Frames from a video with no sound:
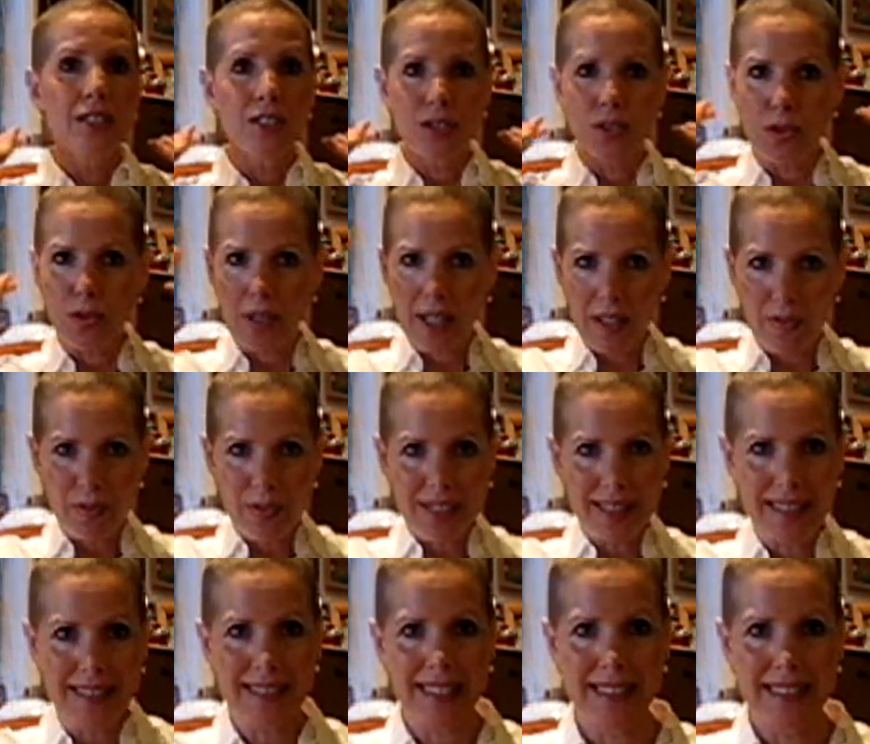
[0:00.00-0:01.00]
Do
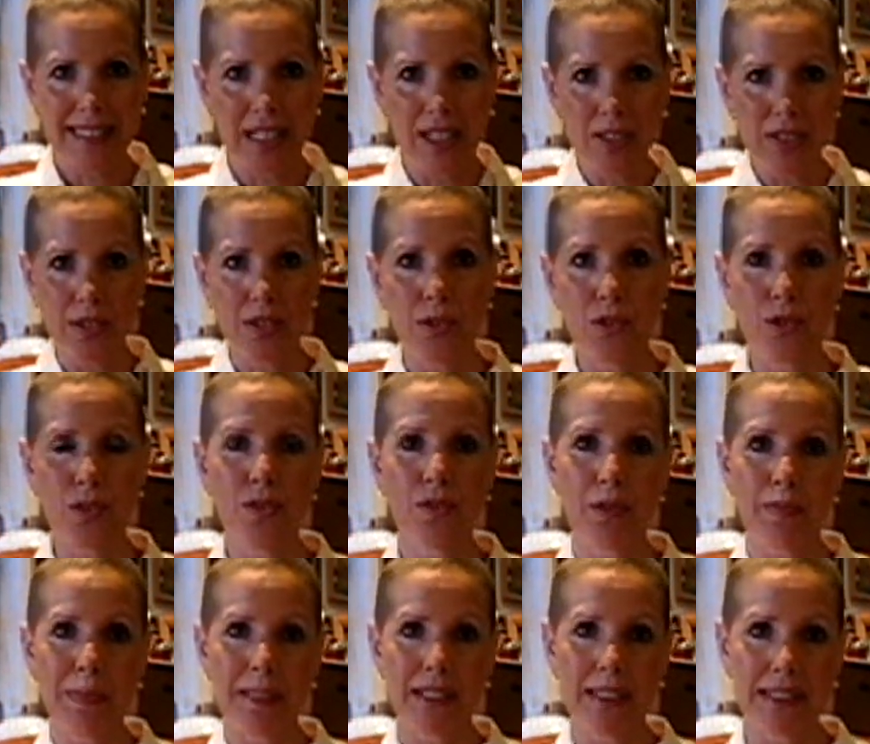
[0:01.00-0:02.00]
everything they tell you to do,
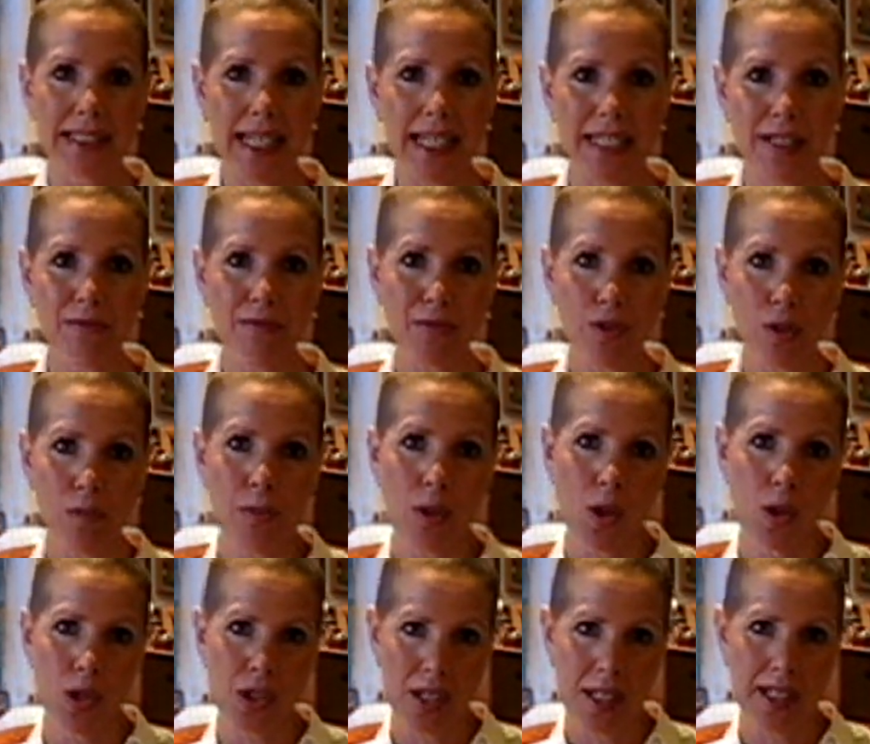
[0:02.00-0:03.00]
because getting full
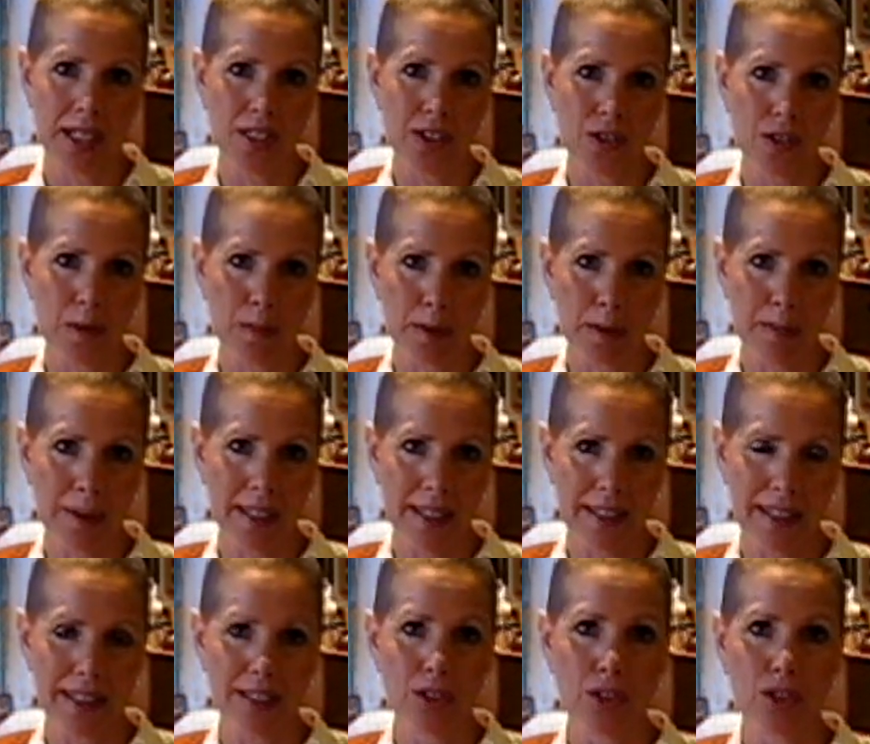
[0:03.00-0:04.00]
motion in your upper
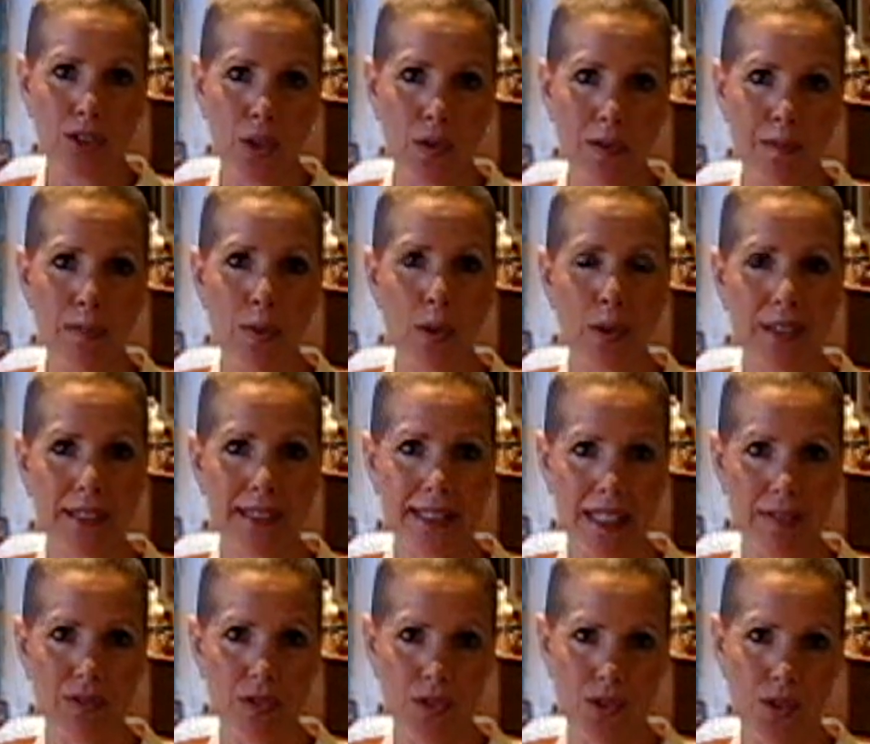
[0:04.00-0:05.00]
body is so important
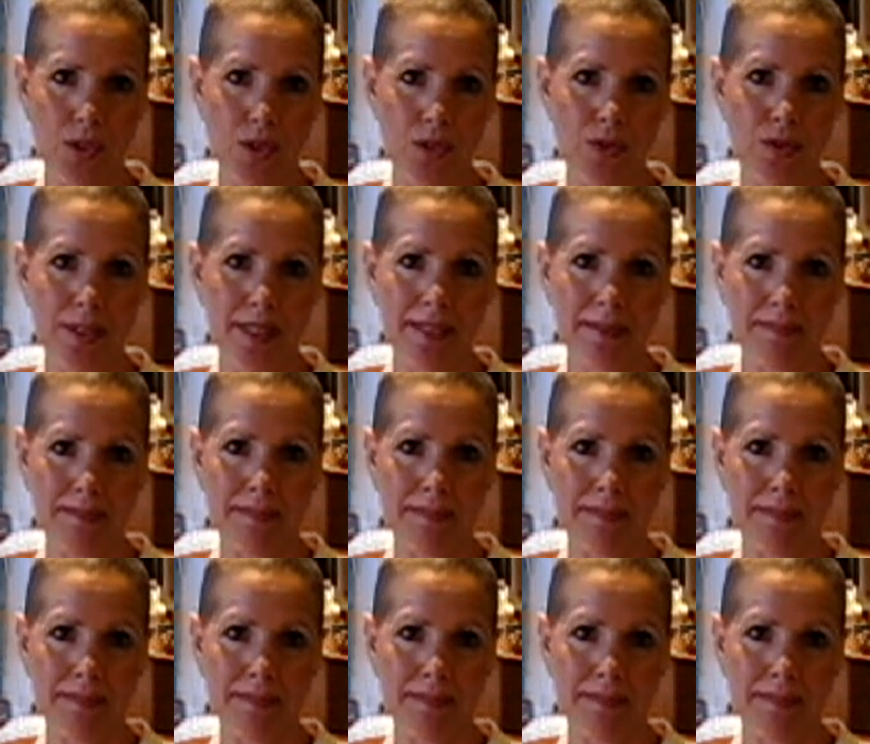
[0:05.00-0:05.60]
after surgery.